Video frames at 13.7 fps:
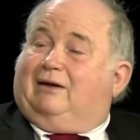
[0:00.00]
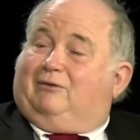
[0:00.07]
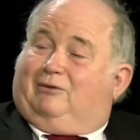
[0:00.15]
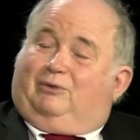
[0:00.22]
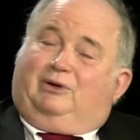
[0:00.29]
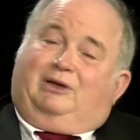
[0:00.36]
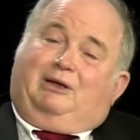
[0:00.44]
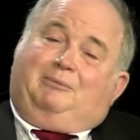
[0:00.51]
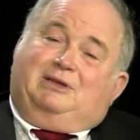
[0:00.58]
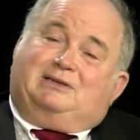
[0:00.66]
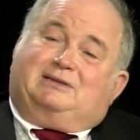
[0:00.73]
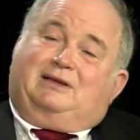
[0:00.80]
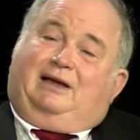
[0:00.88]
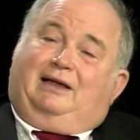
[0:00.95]
really a
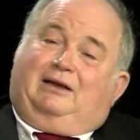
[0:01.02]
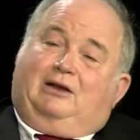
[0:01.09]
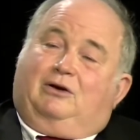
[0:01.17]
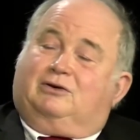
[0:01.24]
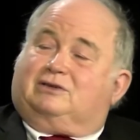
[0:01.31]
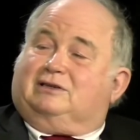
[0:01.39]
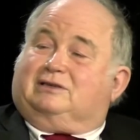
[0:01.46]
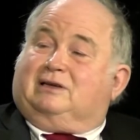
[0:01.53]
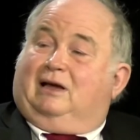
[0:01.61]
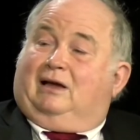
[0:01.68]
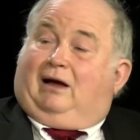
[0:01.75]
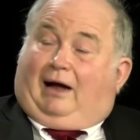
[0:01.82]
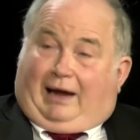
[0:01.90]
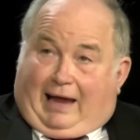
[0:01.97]
misdiagnosis.
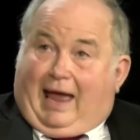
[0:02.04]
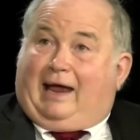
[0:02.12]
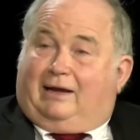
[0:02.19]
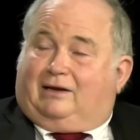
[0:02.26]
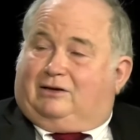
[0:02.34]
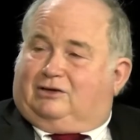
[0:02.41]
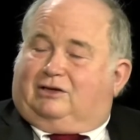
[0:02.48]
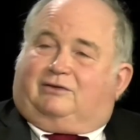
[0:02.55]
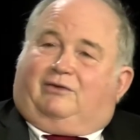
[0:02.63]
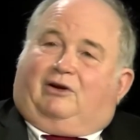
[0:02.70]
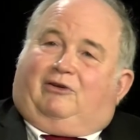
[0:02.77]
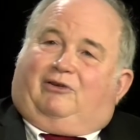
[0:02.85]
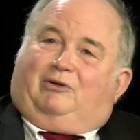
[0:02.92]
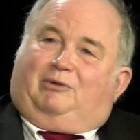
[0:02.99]
I had congestive
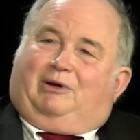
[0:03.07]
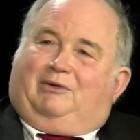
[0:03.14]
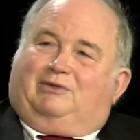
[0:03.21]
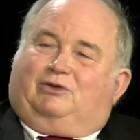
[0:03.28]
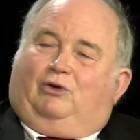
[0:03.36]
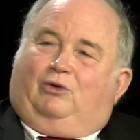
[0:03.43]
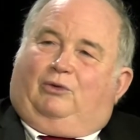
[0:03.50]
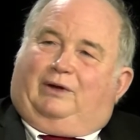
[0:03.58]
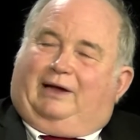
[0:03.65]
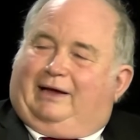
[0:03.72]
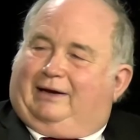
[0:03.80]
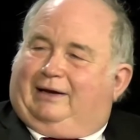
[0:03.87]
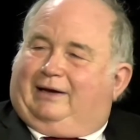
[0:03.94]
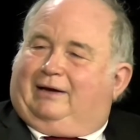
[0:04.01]
heart failure. I was told I
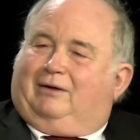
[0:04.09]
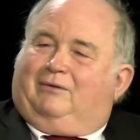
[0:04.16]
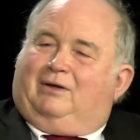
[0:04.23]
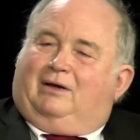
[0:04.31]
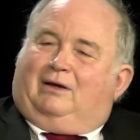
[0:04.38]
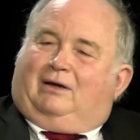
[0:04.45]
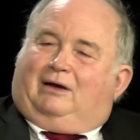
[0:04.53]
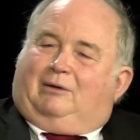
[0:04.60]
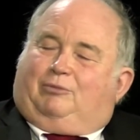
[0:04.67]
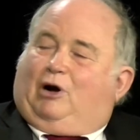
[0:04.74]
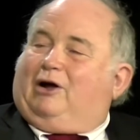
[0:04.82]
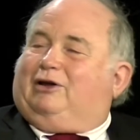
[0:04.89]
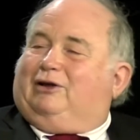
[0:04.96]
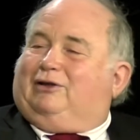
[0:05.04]
had a
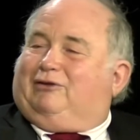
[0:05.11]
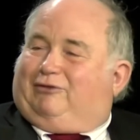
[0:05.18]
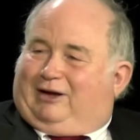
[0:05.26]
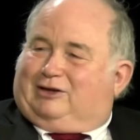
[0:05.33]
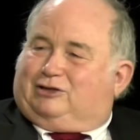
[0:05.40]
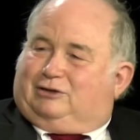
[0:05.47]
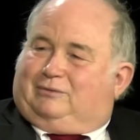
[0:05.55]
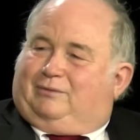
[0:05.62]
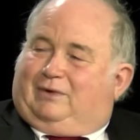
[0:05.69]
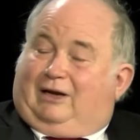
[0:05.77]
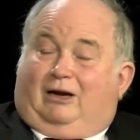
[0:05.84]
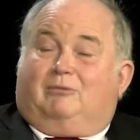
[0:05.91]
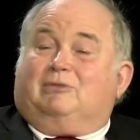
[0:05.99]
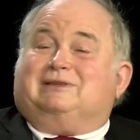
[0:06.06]
bronchial infection, and
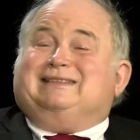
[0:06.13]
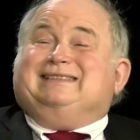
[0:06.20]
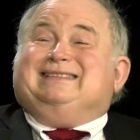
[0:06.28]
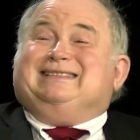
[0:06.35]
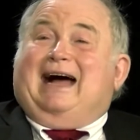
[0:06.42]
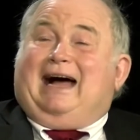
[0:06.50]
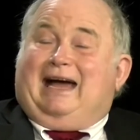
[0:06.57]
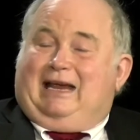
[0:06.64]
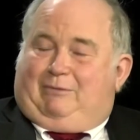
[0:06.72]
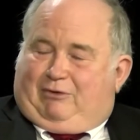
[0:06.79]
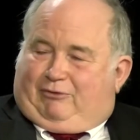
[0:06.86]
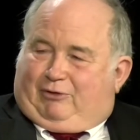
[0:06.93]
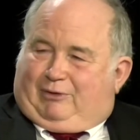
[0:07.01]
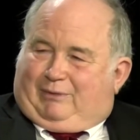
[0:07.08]
I almost died
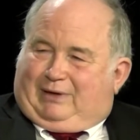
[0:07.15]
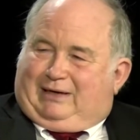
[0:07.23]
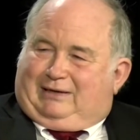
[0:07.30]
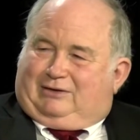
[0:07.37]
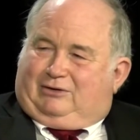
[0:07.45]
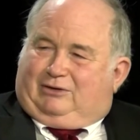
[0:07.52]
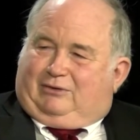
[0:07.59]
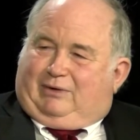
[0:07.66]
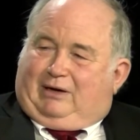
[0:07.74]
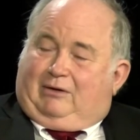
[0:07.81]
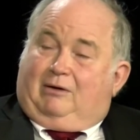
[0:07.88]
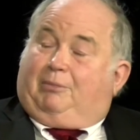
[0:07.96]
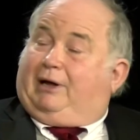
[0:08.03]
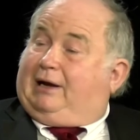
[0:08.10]
before I got it turned around.
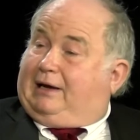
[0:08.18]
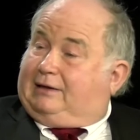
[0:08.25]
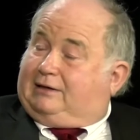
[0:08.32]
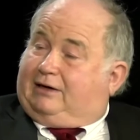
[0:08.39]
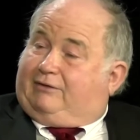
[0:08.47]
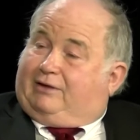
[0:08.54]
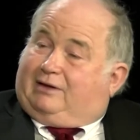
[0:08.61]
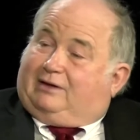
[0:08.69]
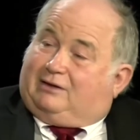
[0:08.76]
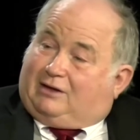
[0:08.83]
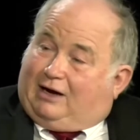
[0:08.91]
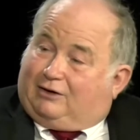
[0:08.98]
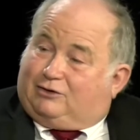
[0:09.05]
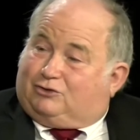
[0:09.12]
But I did everything the
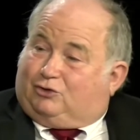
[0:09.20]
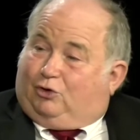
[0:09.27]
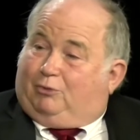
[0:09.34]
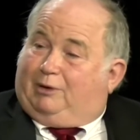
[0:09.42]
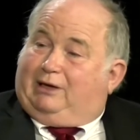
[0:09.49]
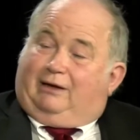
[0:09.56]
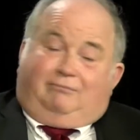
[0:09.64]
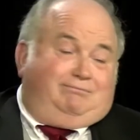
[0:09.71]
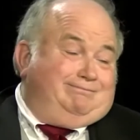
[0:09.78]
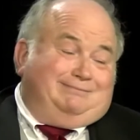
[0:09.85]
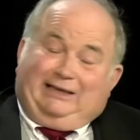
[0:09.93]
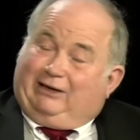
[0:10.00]
doctors told me, and here